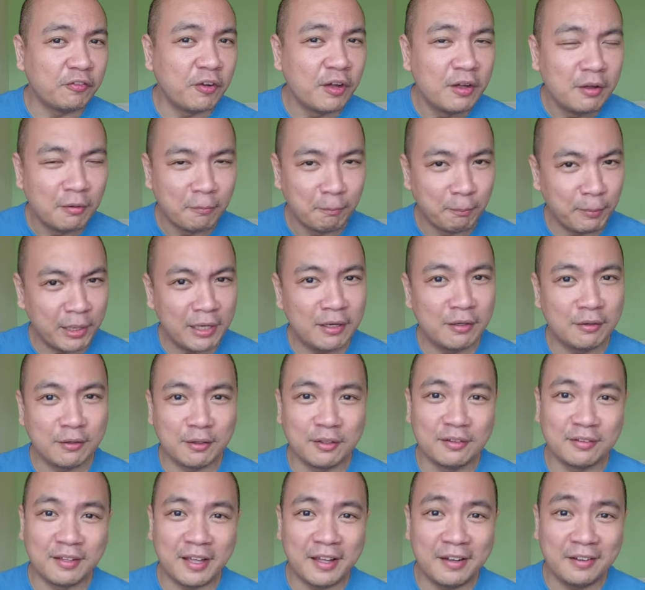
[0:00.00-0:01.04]
of male
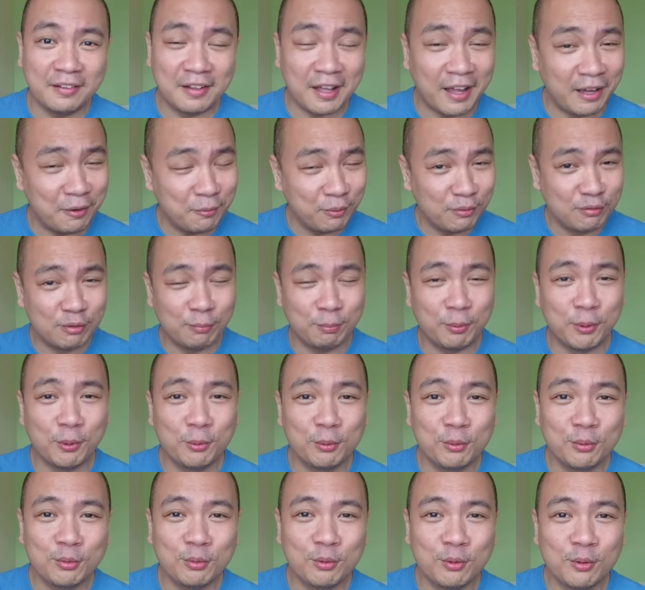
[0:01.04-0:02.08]
content, I would
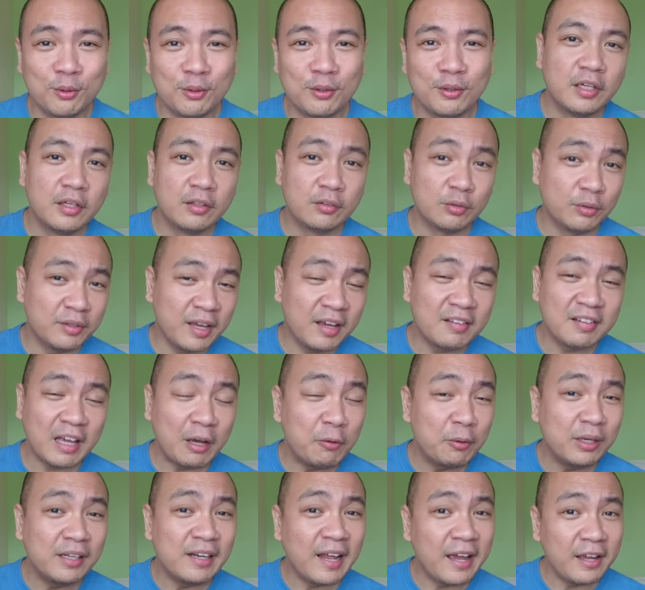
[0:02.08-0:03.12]
suppose. So yes,
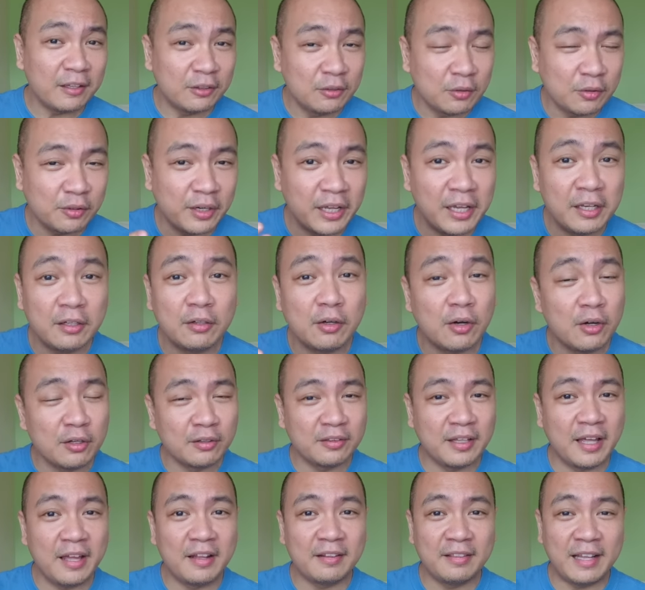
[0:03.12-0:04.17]
I would like to create
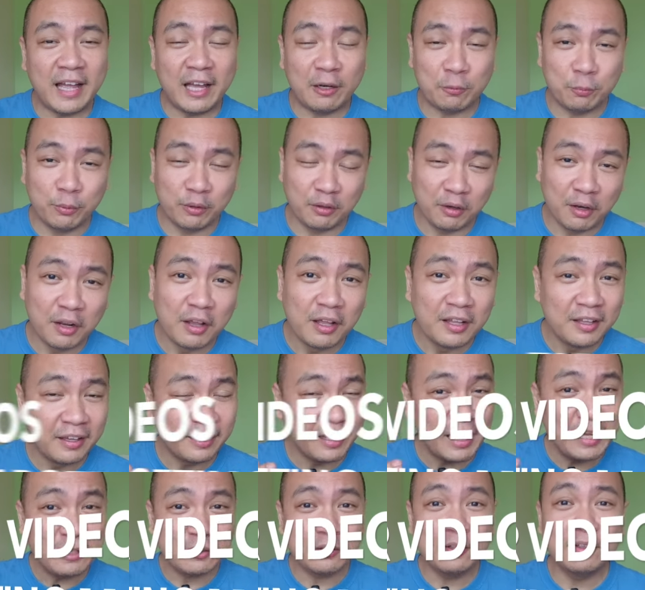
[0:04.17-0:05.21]
content that would
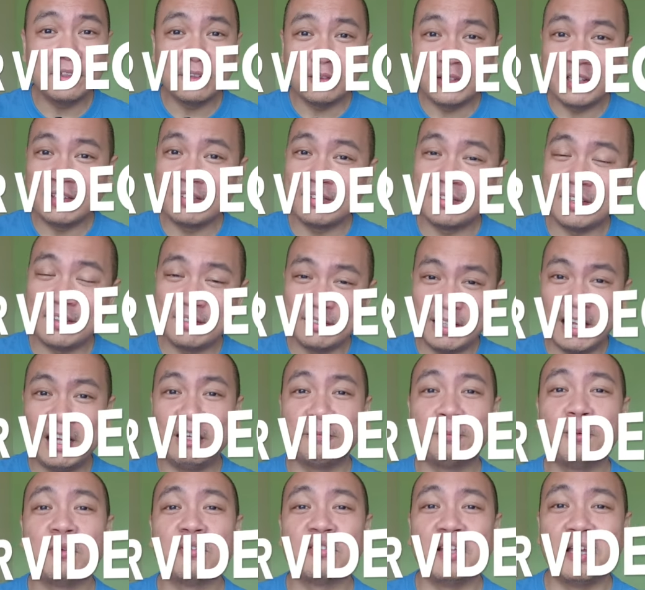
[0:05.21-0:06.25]
cater to this
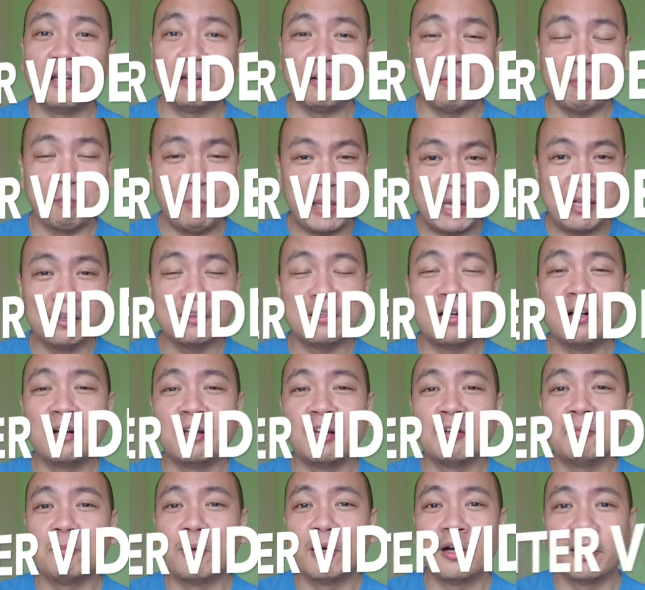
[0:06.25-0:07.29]
68% male
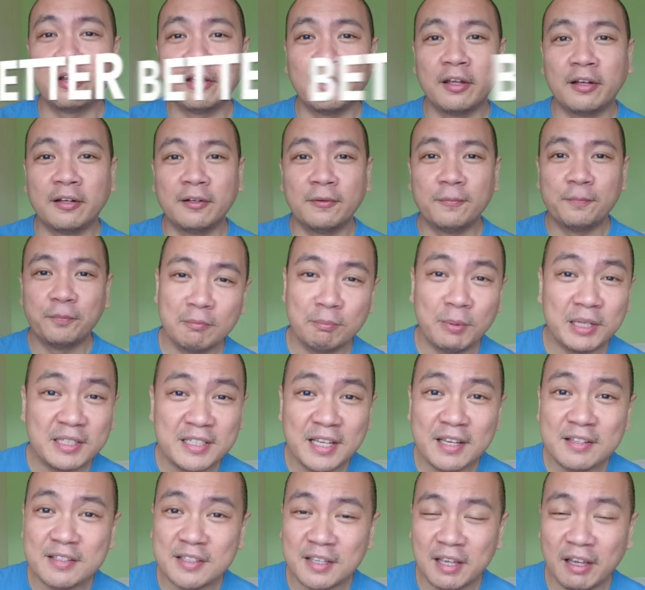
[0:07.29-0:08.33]
target market.
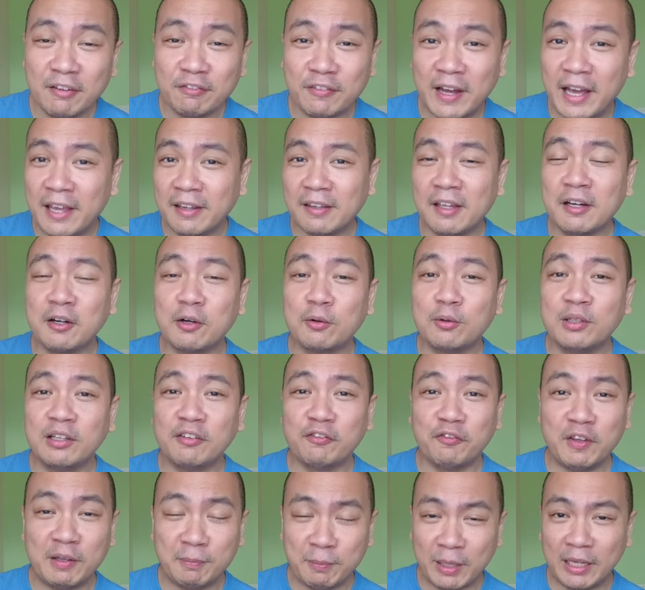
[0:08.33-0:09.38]
But yes, if I can grow
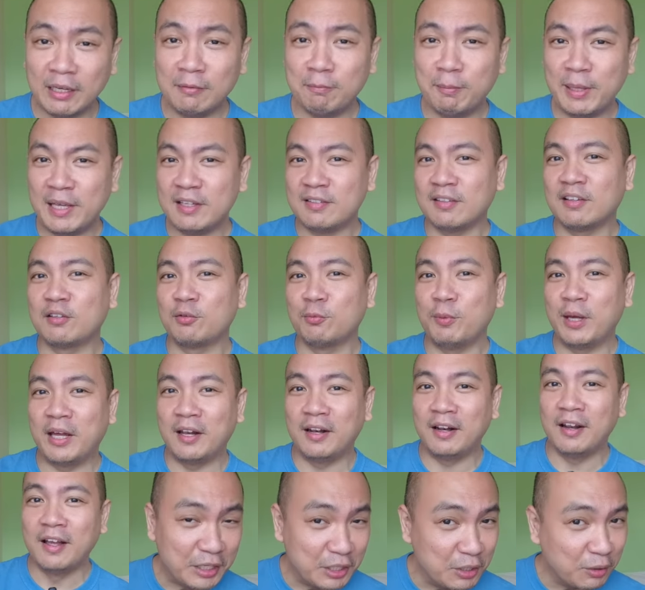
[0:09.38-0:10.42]
the female base as
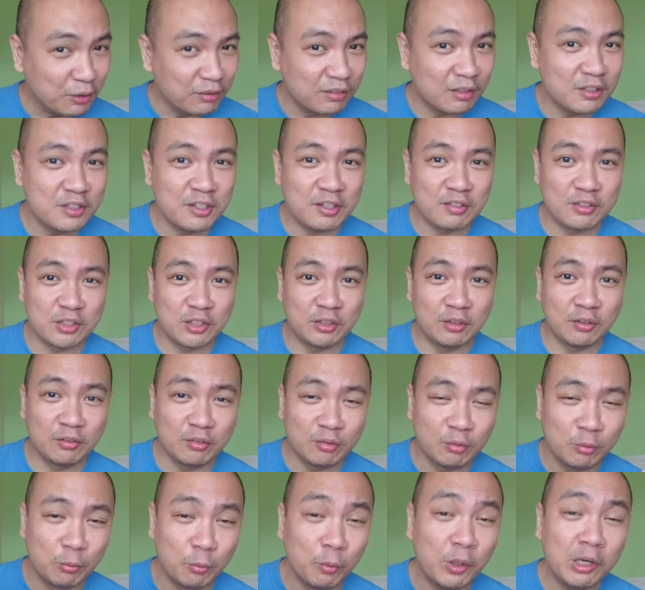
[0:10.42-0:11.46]
well, your
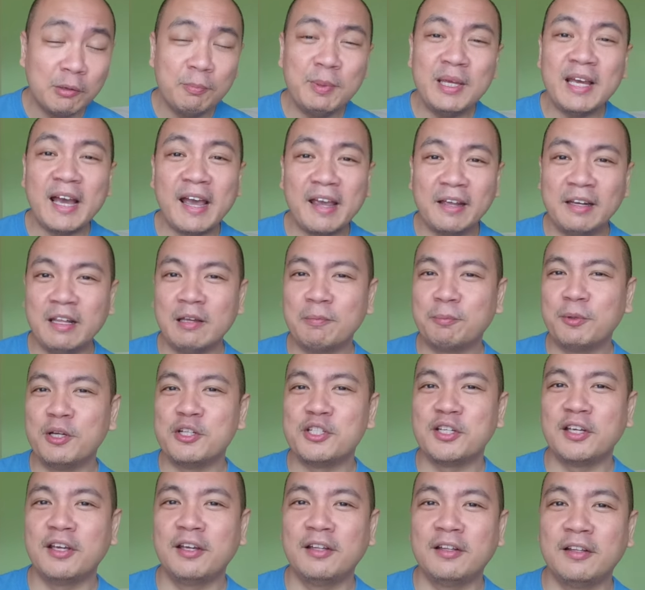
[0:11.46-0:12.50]
suggestions would be highly
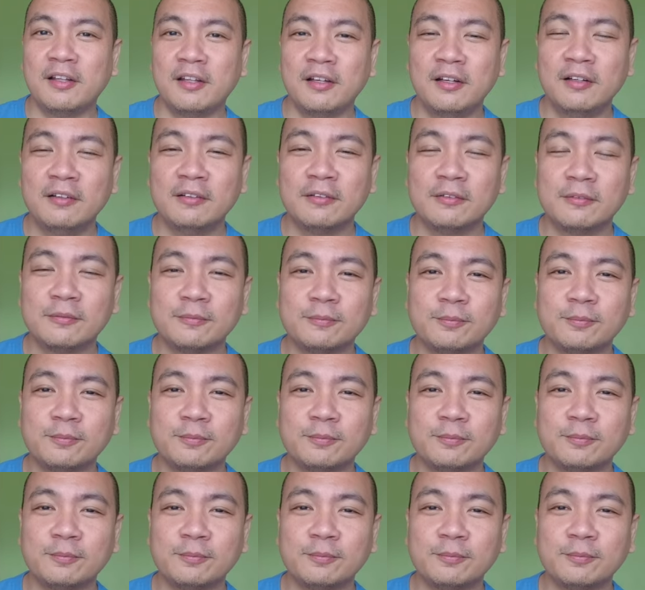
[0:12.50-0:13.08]
appreciated.